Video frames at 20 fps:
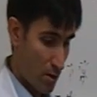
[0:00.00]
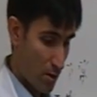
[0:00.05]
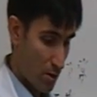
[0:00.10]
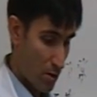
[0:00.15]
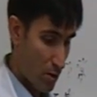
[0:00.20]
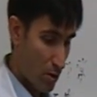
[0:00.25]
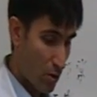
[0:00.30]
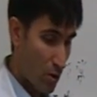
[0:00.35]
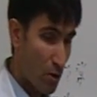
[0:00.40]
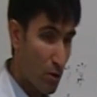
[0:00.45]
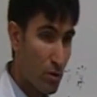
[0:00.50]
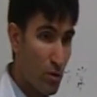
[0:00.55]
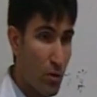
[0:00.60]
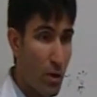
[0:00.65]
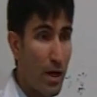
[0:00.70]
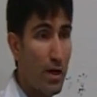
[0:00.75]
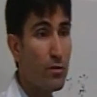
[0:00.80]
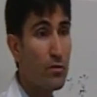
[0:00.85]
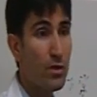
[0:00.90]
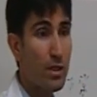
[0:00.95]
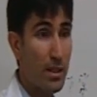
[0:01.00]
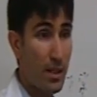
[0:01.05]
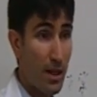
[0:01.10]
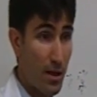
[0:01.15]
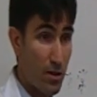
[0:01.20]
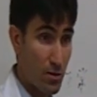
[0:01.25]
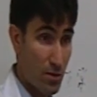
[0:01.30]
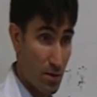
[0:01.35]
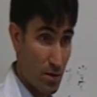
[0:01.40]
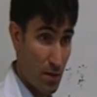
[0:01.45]
The whole
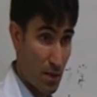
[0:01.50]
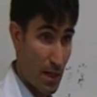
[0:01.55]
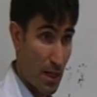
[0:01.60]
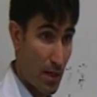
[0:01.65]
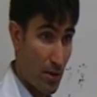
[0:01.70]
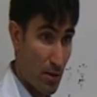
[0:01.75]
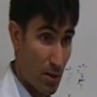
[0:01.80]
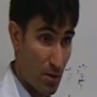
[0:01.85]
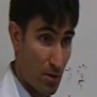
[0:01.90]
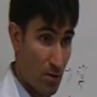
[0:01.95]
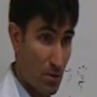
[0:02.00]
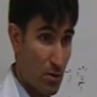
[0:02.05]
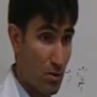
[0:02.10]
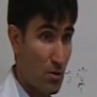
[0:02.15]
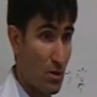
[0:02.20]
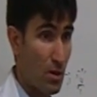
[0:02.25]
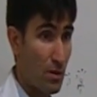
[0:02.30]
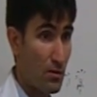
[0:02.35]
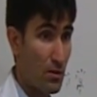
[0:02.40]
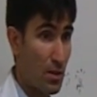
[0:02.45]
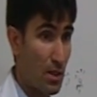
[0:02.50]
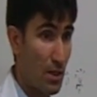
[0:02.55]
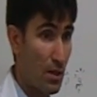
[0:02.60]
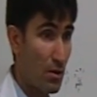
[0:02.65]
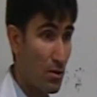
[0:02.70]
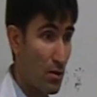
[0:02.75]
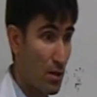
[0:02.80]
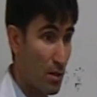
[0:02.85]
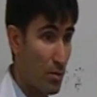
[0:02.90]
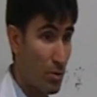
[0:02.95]
200,000 characters you have in the
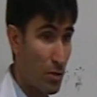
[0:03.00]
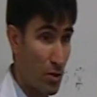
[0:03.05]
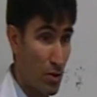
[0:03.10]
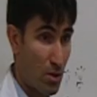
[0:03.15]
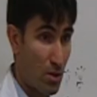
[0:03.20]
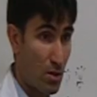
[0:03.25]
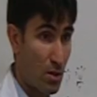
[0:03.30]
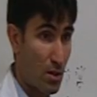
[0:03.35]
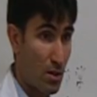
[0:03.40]
Yellow Emperor.